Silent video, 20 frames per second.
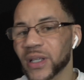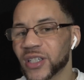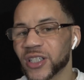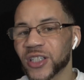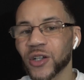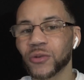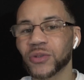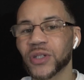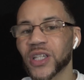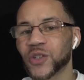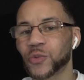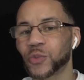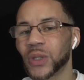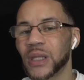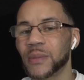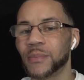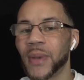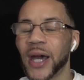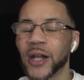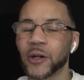it still doesn't
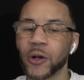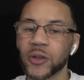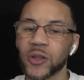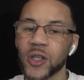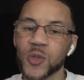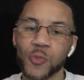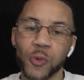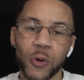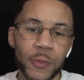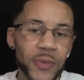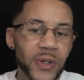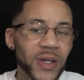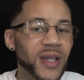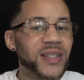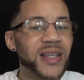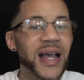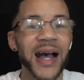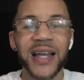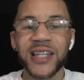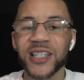really matter at this point
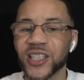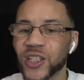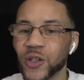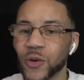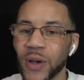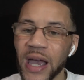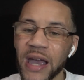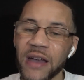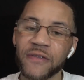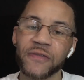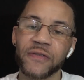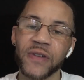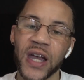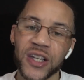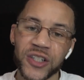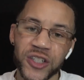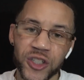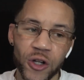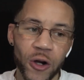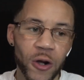because I still have
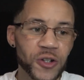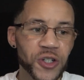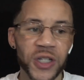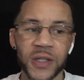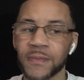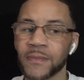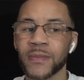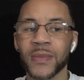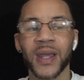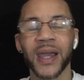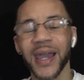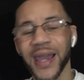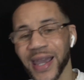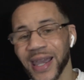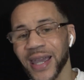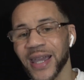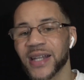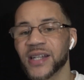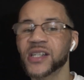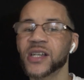fast charging.
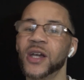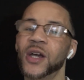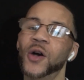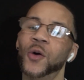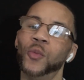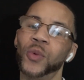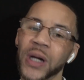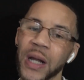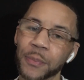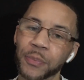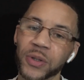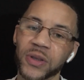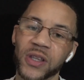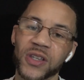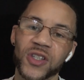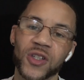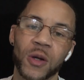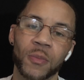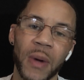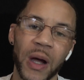And when I put
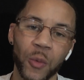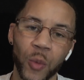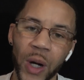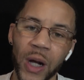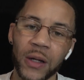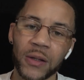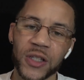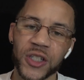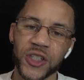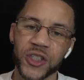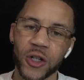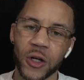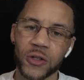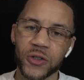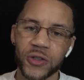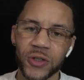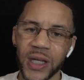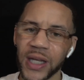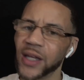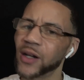this on my wireless
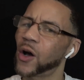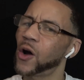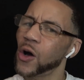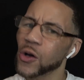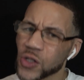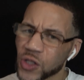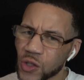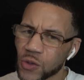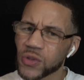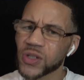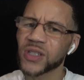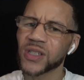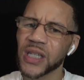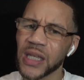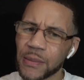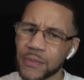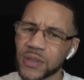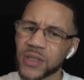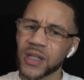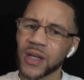charger, it also
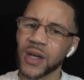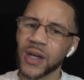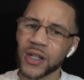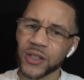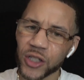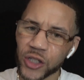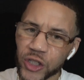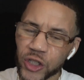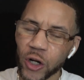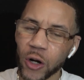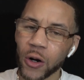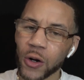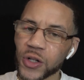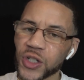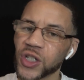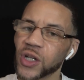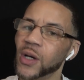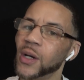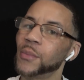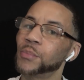seems to
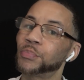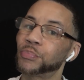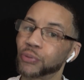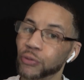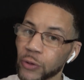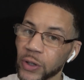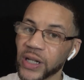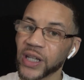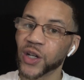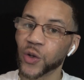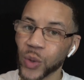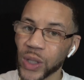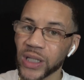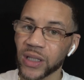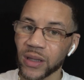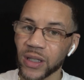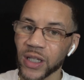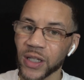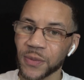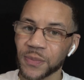charge pretty
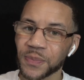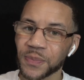quickly.